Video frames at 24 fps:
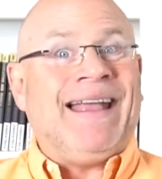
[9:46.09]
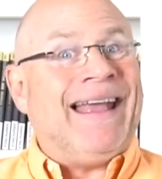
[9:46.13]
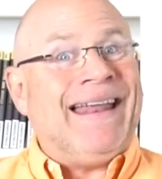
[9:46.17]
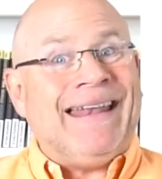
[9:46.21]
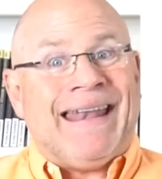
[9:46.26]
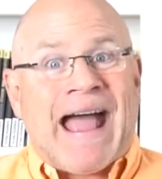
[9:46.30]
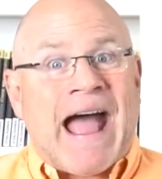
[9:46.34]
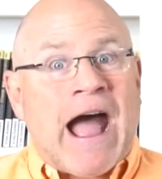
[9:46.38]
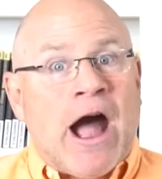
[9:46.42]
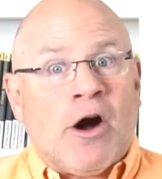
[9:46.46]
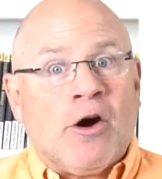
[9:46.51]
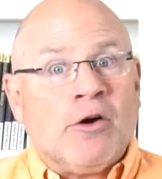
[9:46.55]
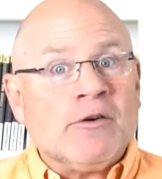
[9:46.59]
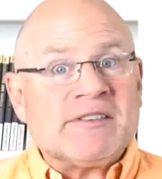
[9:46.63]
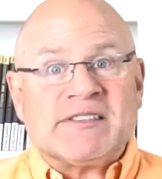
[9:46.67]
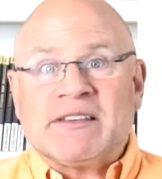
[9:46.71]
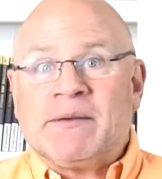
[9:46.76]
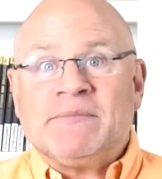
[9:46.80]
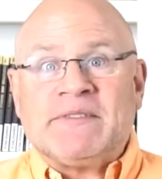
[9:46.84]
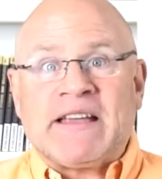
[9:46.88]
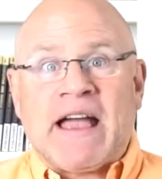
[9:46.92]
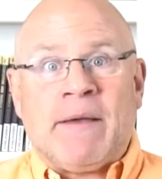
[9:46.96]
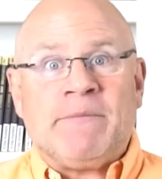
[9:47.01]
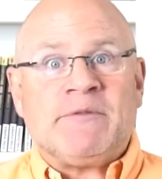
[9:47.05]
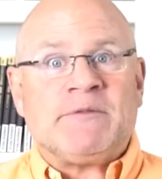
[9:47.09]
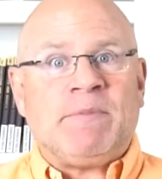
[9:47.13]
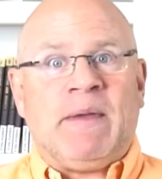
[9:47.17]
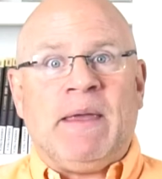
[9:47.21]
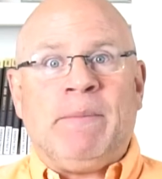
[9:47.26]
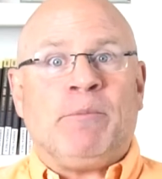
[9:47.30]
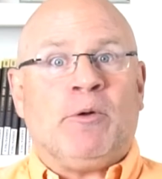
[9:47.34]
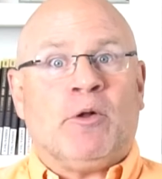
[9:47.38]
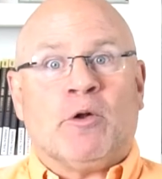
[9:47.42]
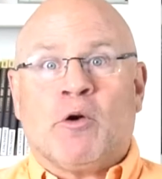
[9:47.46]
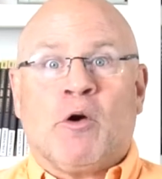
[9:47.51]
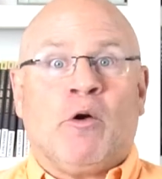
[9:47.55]
And now sometimes
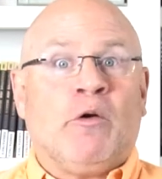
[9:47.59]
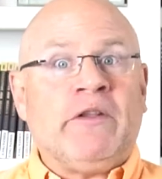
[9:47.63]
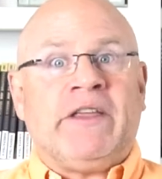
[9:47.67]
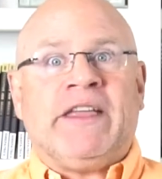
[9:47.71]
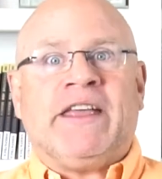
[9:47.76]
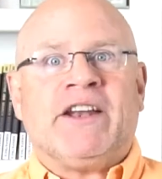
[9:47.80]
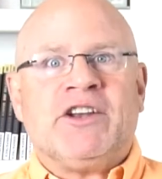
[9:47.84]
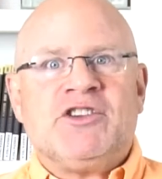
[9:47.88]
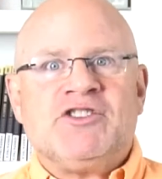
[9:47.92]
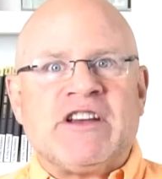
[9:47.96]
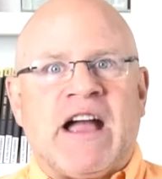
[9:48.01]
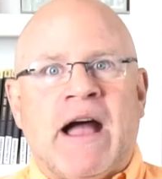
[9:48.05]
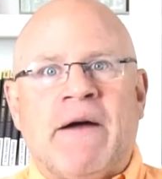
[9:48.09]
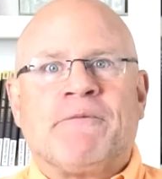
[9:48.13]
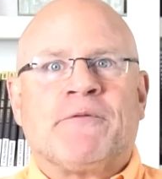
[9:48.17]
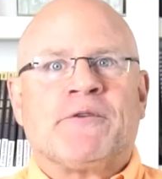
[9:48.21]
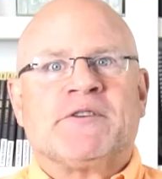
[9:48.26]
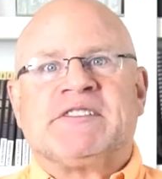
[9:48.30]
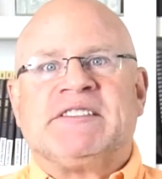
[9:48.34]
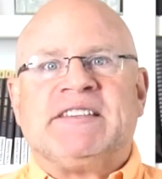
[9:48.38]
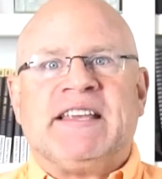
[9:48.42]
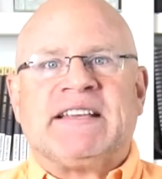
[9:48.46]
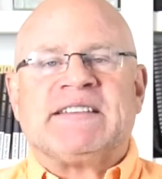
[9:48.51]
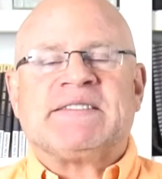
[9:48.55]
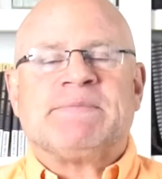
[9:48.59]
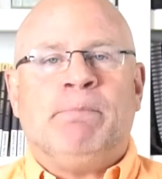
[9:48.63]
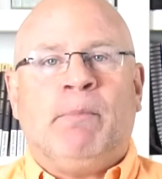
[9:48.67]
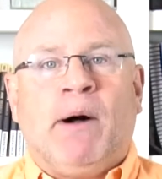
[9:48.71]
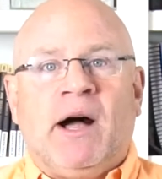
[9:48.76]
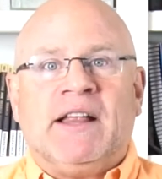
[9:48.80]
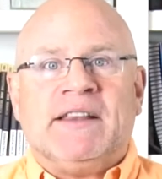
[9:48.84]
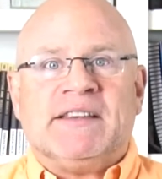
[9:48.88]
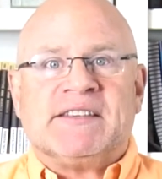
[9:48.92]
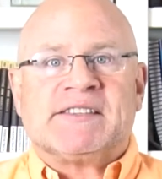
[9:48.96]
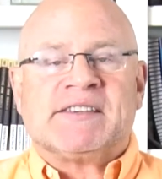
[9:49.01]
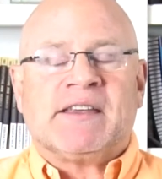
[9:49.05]
people are only in a job for 6
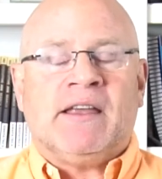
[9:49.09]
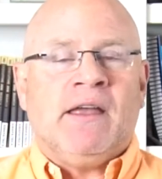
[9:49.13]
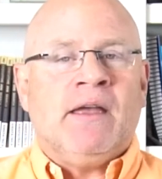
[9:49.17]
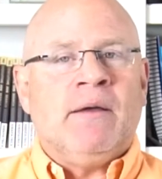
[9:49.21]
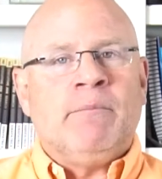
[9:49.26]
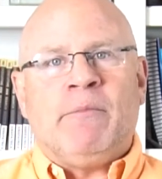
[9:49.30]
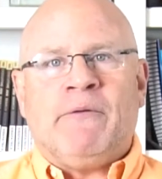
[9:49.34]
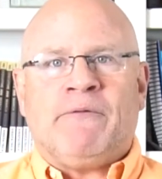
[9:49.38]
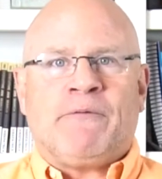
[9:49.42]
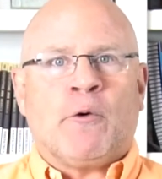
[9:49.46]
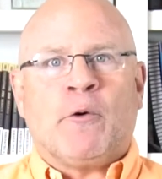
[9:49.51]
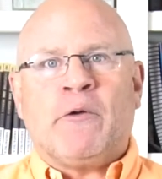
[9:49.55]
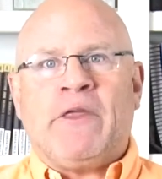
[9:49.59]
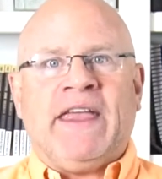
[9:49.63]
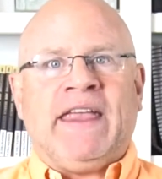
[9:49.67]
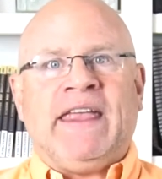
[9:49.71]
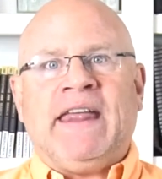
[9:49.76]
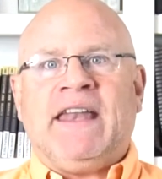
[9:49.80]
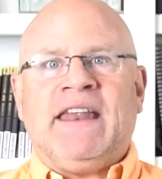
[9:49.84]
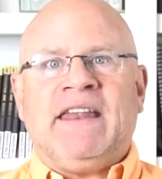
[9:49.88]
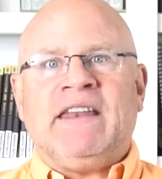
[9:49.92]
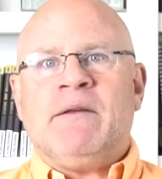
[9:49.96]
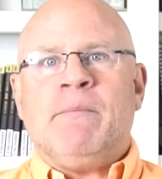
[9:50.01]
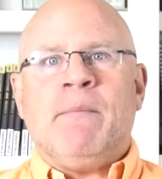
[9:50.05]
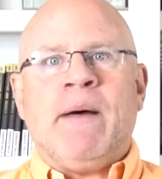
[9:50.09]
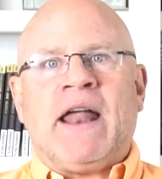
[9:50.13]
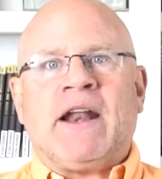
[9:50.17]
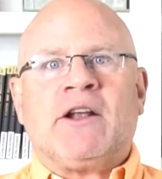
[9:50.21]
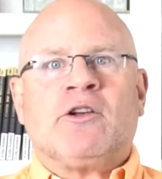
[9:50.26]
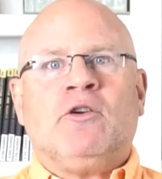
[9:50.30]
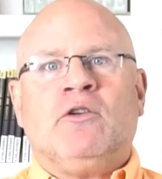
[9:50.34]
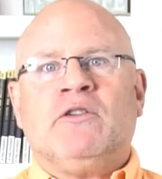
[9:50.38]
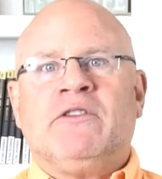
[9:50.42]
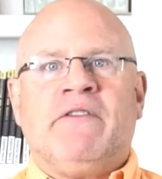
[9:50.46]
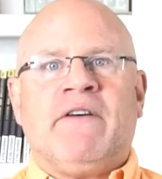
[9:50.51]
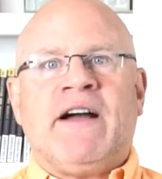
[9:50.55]
months before they get into
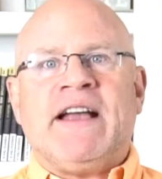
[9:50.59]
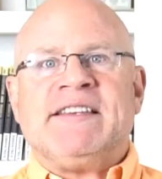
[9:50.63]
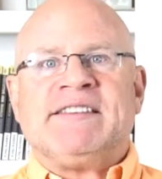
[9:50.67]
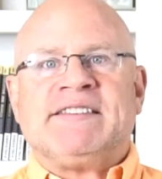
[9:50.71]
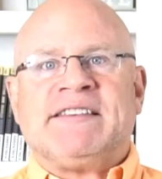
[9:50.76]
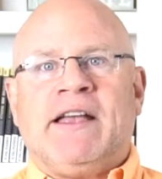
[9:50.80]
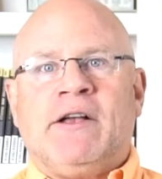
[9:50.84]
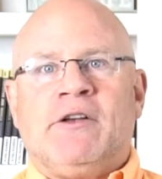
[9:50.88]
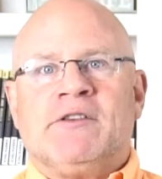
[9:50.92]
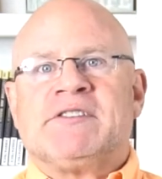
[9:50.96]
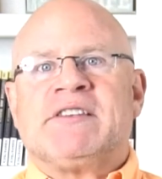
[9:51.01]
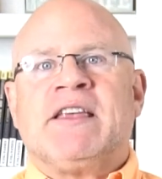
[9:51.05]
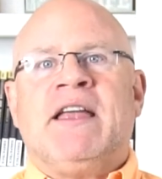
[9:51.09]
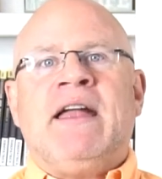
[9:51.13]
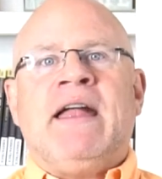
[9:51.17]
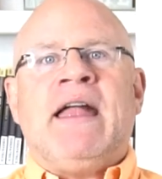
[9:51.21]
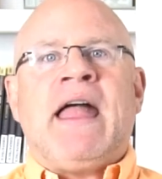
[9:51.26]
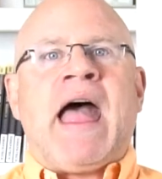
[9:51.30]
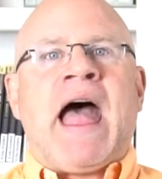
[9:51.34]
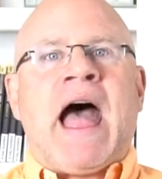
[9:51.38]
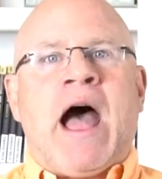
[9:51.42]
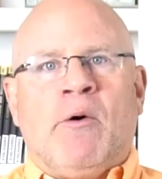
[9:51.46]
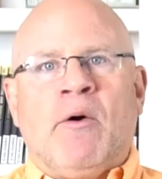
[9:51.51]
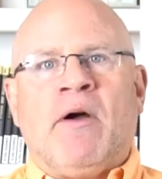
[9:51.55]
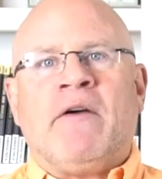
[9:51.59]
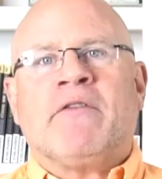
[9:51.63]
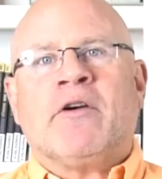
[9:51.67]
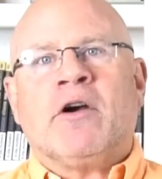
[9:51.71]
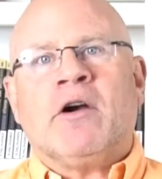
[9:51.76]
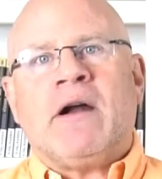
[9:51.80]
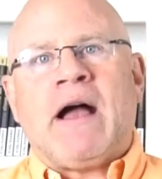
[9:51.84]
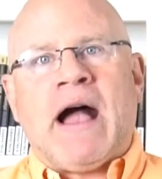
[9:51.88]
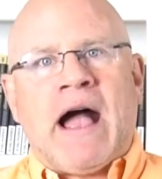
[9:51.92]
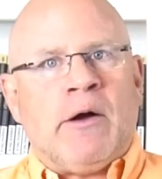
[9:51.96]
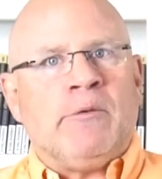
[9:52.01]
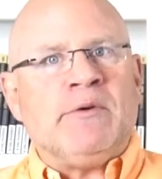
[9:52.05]
medical device sales.
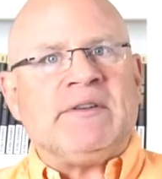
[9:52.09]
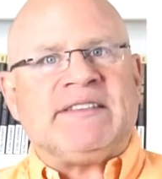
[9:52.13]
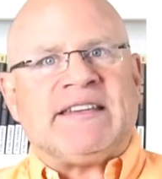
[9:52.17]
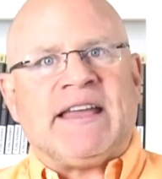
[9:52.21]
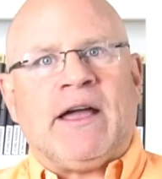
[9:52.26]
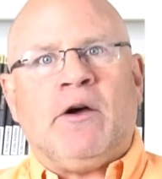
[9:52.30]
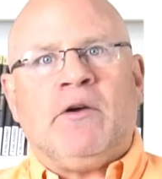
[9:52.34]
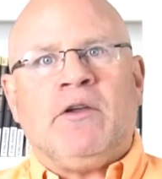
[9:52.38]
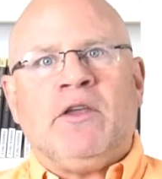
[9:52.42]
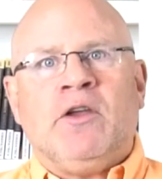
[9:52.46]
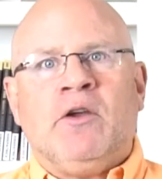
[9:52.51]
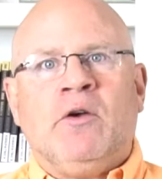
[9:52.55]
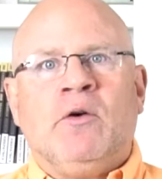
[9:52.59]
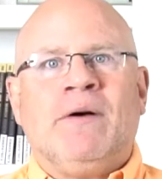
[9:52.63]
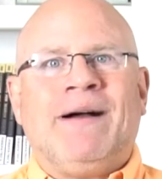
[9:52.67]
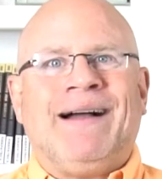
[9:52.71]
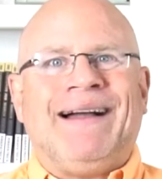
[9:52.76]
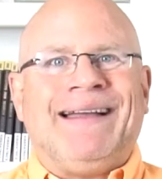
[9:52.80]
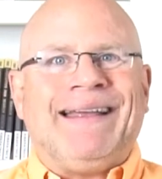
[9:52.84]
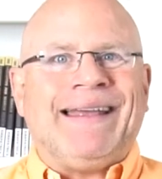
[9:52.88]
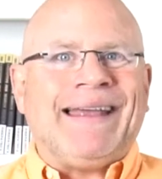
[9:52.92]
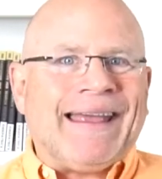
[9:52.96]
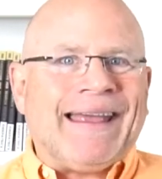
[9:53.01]
However, I would tell you,